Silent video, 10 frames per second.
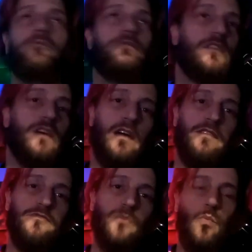
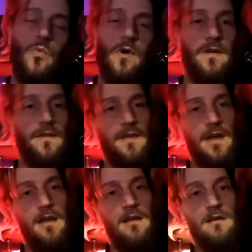it's the one
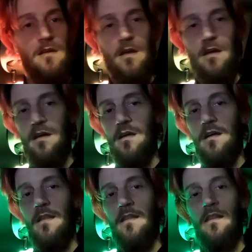thing
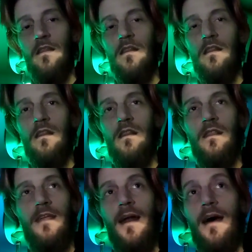
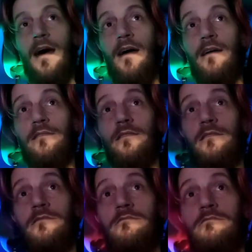that I,
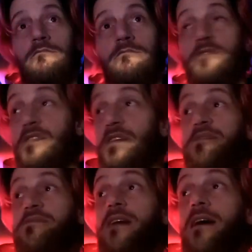to this
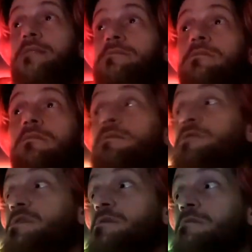day, still love
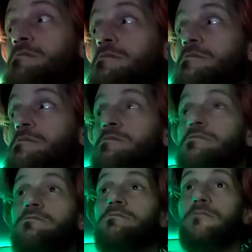to do,
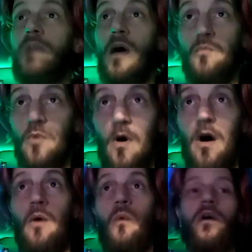and will
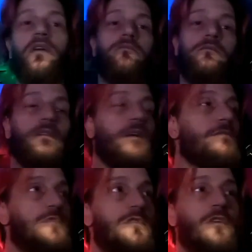always
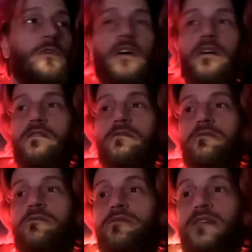love to do, is
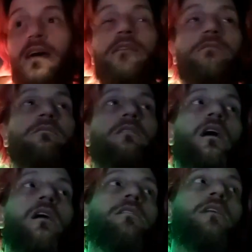sing.
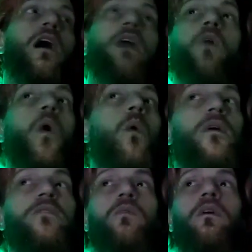Like, I've
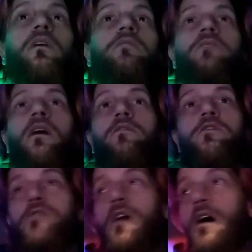always wanted to have a
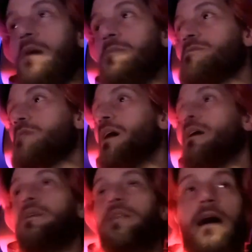job and
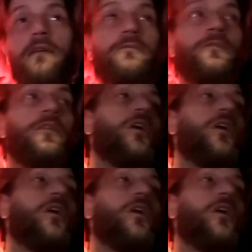a life